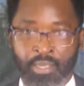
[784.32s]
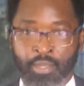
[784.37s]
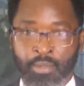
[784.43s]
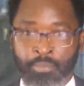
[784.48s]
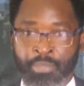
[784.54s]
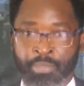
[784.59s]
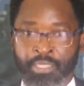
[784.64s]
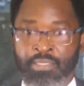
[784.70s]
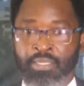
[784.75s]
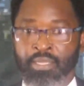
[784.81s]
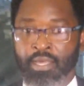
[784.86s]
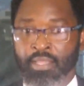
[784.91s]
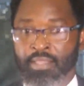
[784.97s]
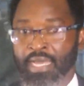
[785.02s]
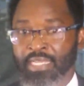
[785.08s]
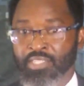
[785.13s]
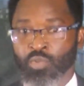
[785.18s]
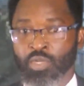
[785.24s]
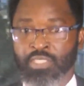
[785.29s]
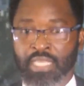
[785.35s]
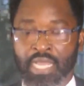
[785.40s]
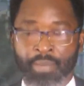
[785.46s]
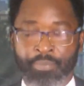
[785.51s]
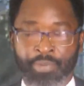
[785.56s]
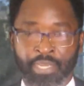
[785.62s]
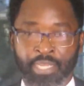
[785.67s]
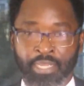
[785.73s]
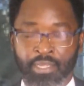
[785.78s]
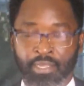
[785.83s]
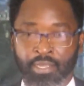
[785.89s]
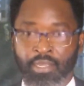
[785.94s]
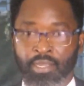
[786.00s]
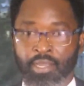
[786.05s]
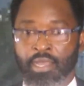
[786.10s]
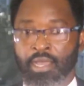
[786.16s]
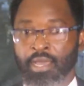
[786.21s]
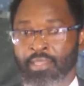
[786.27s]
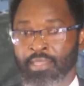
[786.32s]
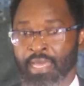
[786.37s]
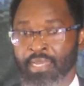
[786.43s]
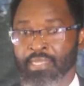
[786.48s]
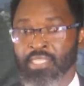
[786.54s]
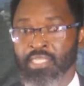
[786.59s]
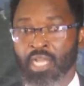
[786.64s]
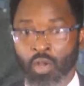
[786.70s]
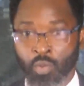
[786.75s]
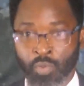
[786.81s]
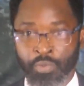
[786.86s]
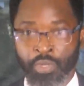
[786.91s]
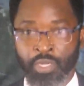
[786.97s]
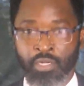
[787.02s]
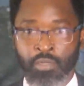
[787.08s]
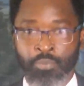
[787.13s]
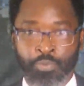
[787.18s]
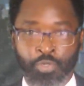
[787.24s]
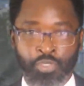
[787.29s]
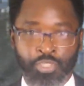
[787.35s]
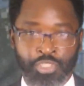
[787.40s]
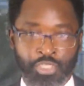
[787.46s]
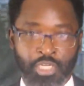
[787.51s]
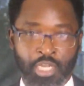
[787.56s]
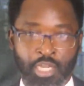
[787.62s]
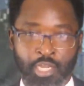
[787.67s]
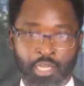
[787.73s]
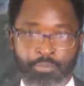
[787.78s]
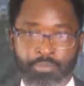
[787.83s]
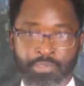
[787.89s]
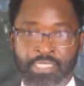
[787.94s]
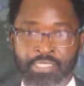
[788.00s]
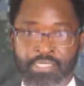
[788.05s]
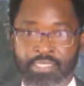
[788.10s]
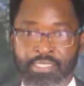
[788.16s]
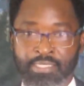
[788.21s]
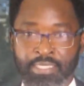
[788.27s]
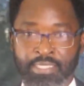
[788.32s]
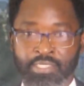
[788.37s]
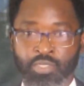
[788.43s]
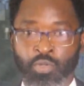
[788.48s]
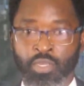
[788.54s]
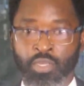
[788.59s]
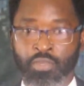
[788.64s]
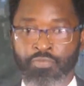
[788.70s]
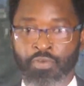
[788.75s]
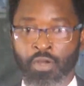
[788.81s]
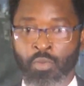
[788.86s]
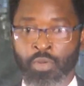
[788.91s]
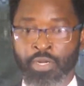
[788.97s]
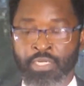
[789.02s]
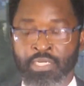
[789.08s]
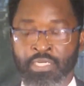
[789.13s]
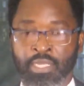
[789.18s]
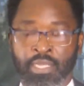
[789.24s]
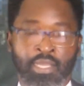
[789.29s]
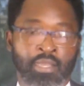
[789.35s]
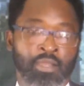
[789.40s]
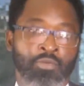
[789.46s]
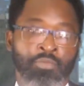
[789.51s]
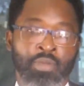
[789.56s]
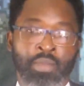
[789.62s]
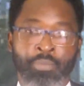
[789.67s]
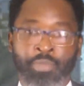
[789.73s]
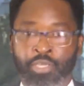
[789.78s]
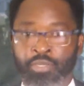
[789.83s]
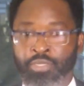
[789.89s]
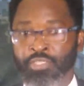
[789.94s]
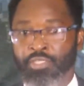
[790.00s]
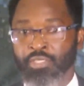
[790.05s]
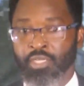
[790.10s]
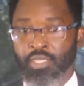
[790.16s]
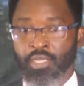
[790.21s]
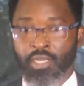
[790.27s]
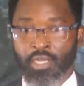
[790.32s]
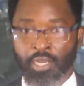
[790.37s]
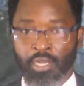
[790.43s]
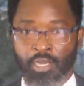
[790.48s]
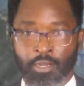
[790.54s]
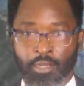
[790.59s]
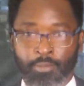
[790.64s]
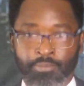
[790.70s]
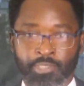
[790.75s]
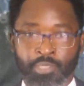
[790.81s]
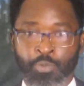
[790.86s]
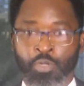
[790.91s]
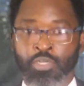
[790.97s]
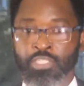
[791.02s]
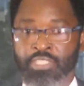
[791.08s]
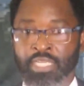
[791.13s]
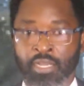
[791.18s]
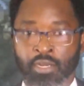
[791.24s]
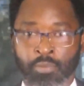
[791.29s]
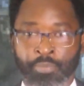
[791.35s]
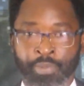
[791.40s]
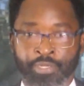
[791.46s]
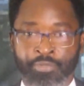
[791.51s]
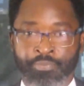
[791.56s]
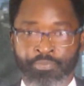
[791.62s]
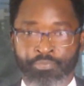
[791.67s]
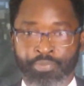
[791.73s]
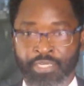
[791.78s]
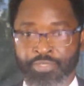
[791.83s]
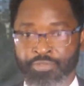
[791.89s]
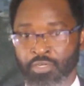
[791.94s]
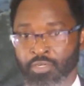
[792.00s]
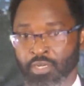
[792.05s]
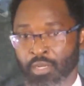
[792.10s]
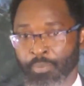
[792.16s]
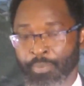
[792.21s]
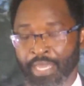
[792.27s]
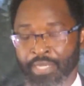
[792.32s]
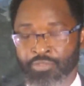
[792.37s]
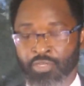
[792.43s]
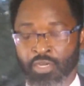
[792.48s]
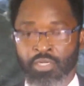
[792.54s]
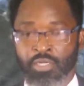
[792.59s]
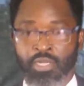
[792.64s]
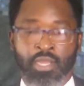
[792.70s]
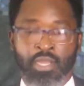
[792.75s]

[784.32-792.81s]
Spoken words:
But that's what's happening. And that is how we were going to approach Season 6 going forward. Remember, you can support the channel on Patreon and Patreon.